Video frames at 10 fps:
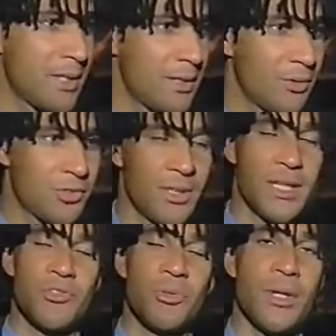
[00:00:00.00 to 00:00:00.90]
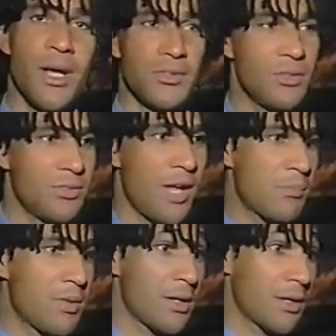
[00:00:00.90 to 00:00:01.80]
also against Newcastle, same
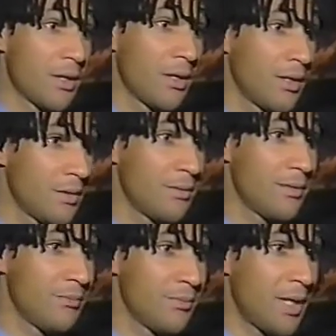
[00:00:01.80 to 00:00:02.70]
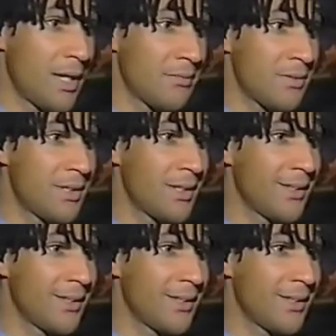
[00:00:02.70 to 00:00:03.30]
thing. Done everything,